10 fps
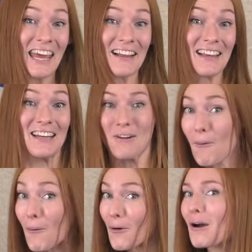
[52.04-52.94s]
alien
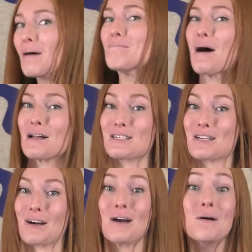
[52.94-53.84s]
or a
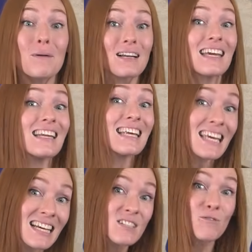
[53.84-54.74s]
monster, but it
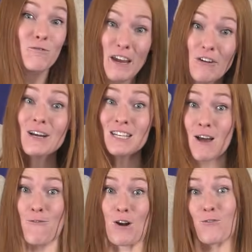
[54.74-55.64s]
is very
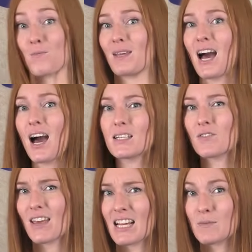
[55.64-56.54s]
different from the kinds
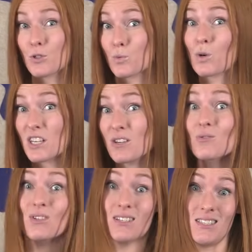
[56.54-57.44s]
of animals we're used to